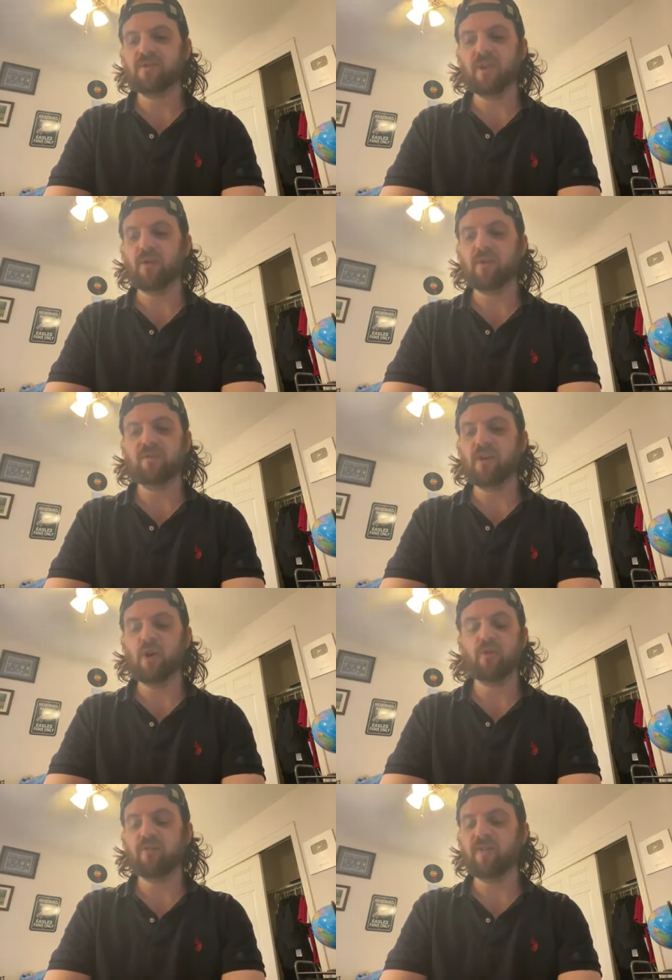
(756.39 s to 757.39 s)
they don't even
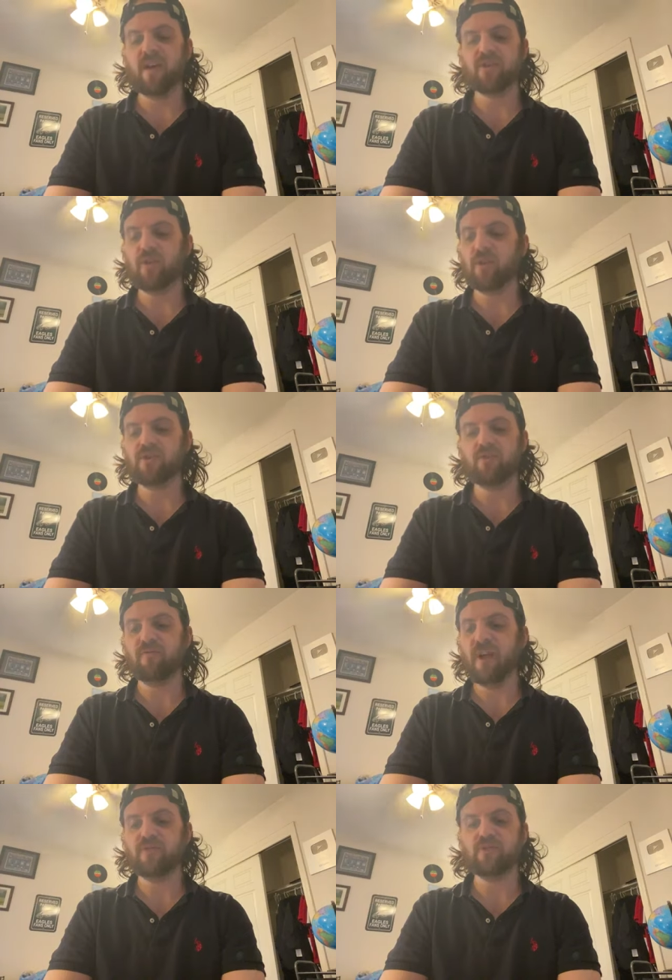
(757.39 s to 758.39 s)
know their fans at all because their
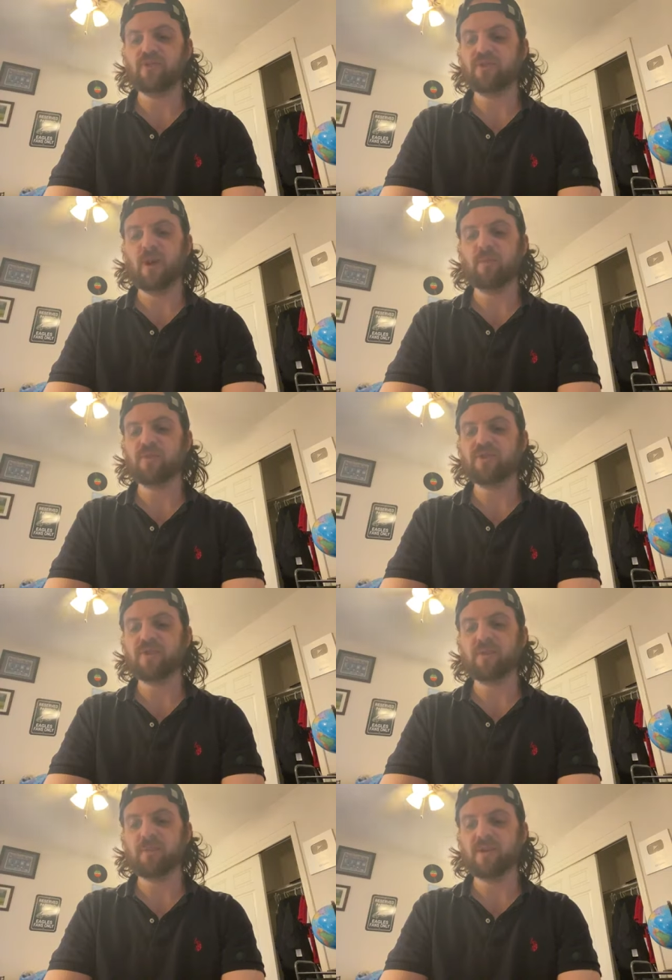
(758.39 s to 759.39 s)
fans are just numbers to
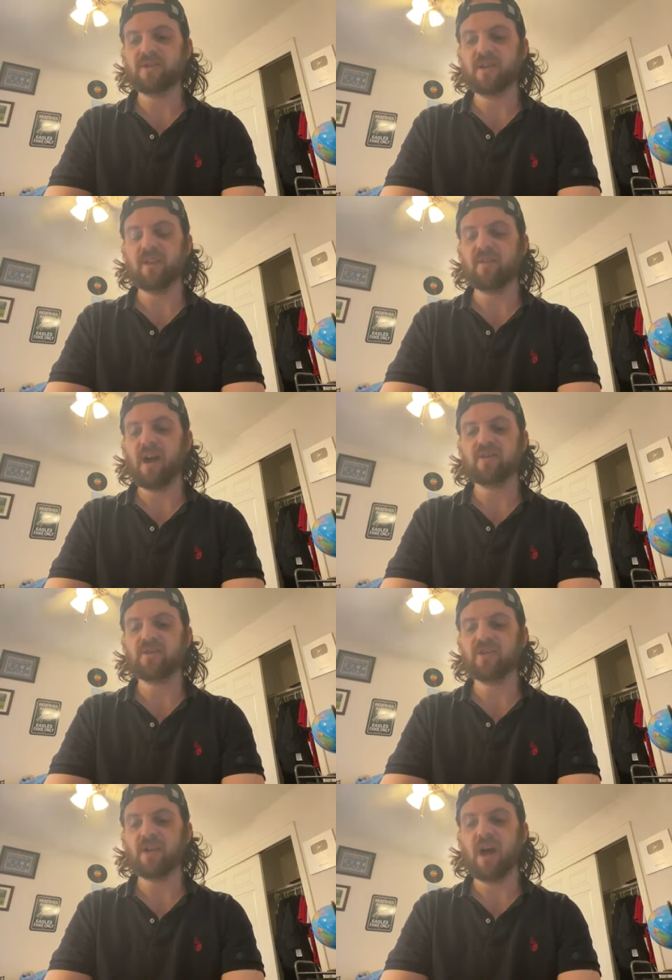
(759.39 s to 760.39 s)
them because they get
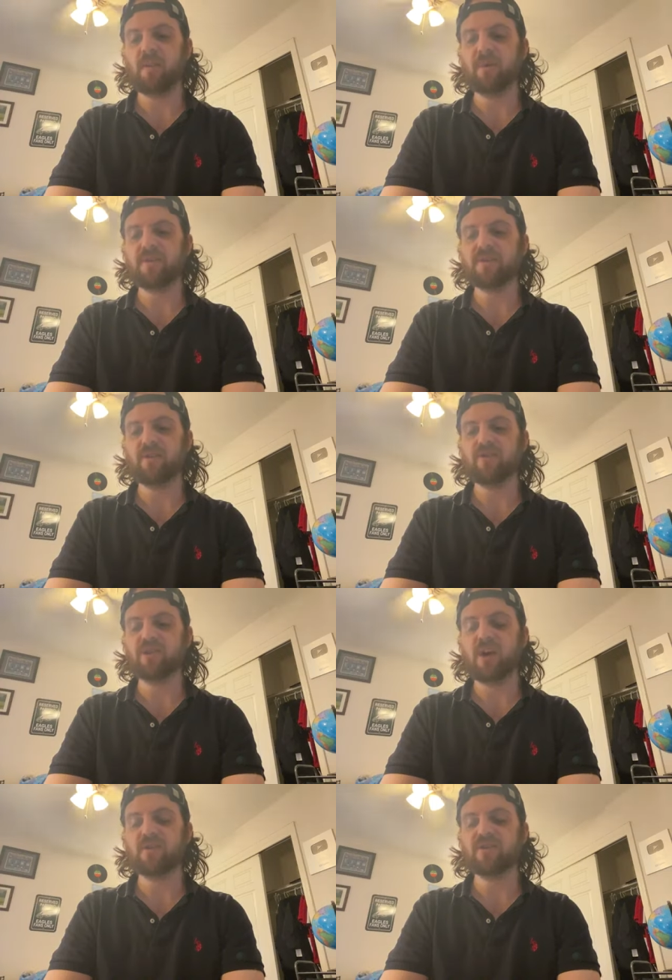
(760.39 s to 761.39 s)
thousands of comments and they're
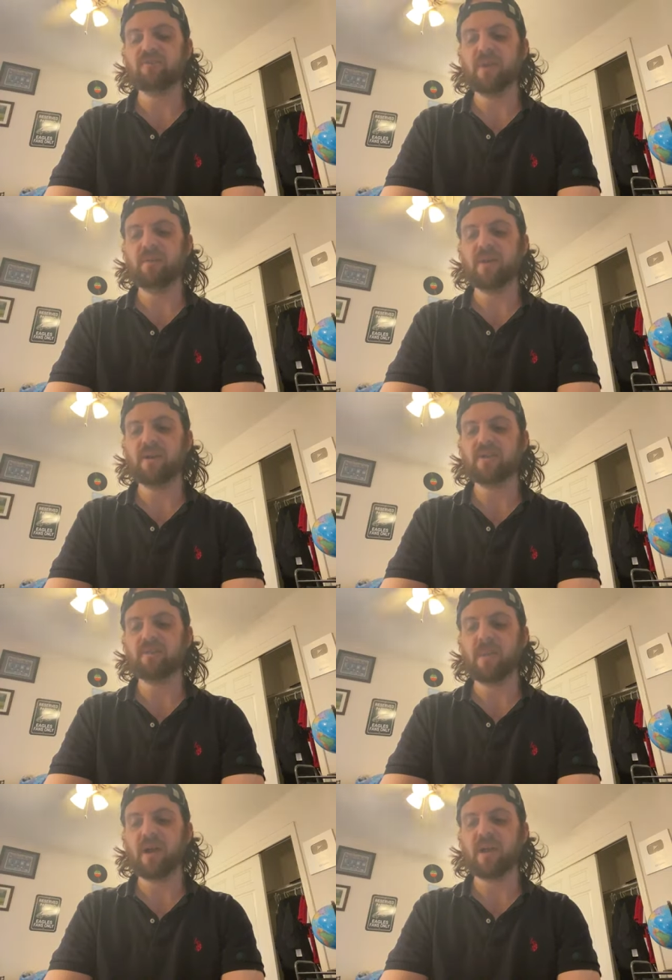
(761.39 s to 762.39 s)
jealous of me because of
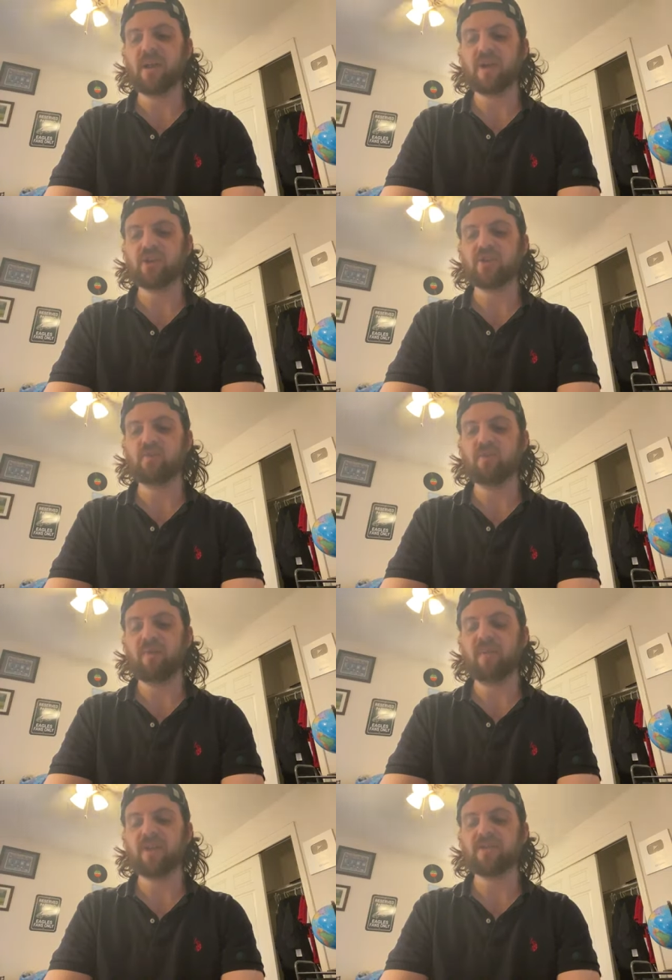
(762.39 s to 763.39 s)
my connection with my
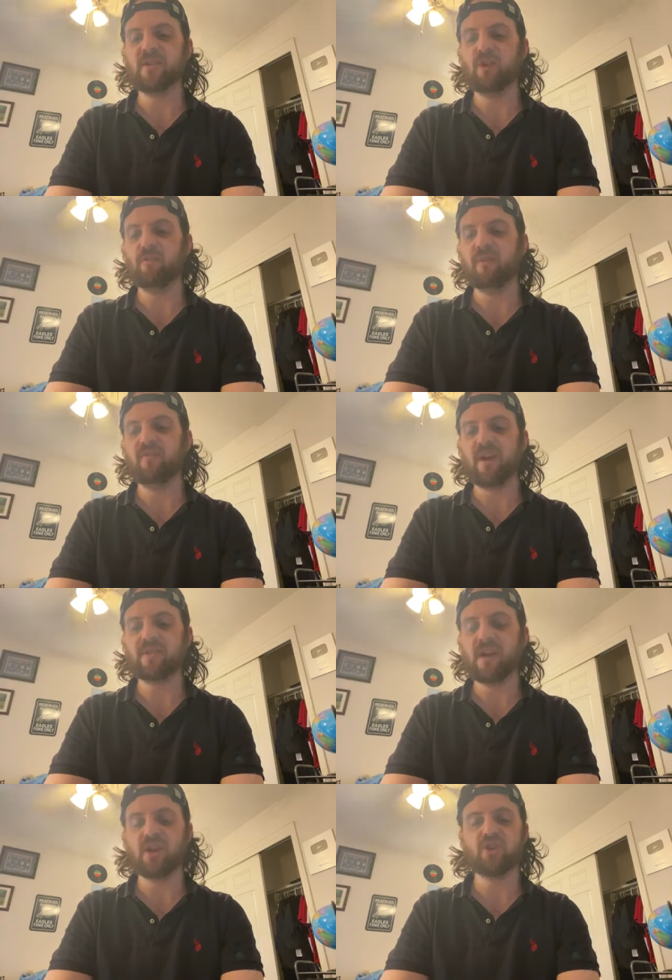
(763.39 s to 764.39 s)
fans and they know my
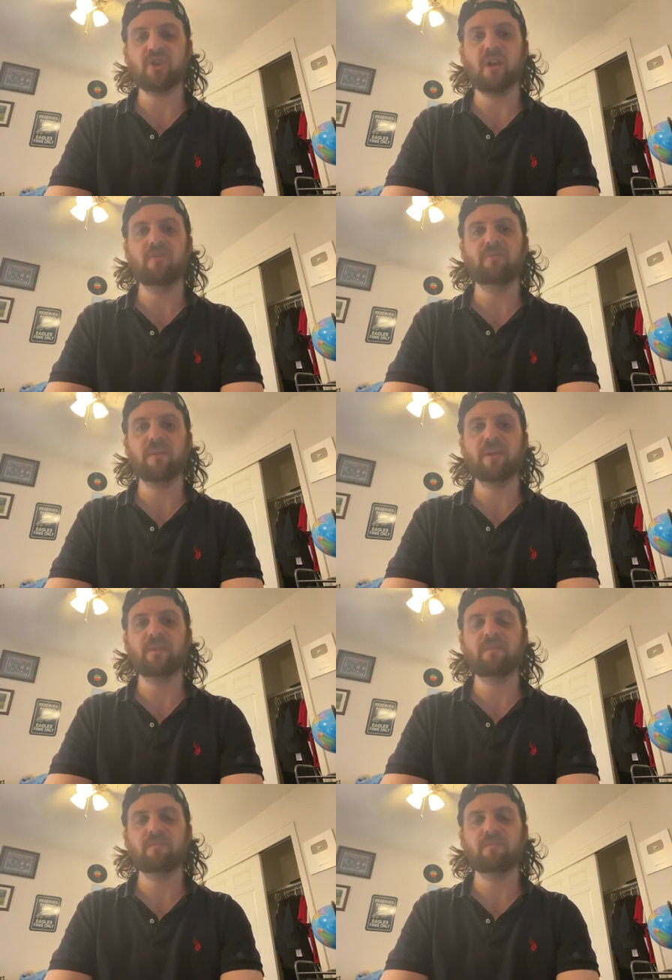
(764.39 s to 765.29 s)
fans actually love me